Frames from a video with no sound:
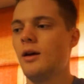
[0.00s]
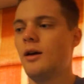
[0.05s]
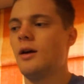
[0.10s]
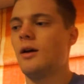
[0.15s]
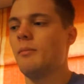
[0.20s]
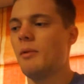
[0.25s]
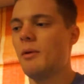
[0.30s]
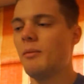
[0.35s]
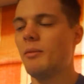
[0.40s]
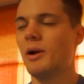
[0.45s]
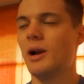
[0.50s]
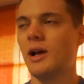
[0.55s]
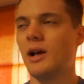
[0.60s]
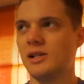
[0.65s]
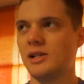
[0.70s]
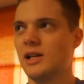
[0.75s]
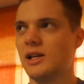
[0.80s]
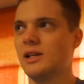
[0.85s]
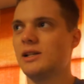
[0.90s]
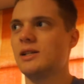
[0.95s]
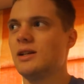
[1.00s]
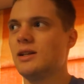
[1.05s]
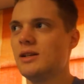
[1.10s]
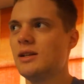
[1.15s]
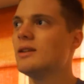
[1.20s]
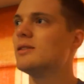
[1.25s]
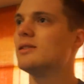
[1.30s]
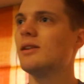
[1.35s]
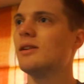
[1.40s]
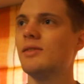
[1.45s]
I remember when I was like
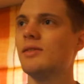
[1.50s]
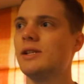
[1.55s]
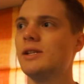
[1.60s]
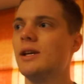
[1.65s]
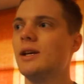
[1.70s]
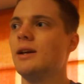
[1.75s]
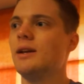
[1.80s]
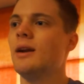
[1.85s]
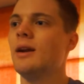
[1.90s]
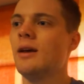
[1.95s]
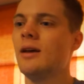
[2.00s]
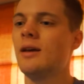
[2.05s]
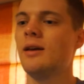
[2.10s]
16, 17,